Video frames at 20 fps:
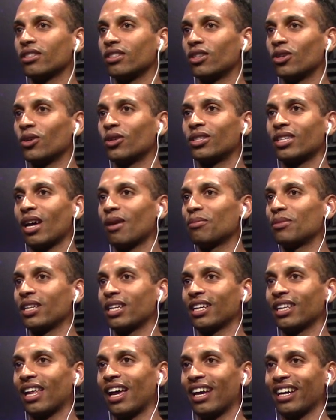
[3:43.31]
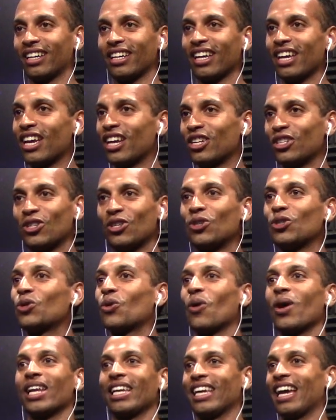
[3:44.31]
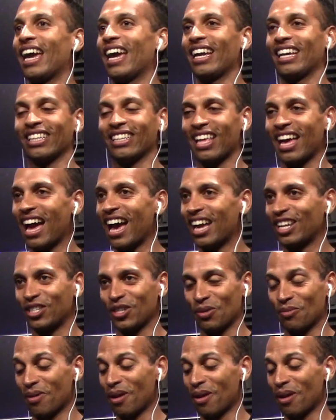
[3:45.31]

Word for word: You were attempting like two twenty eight in the high jump.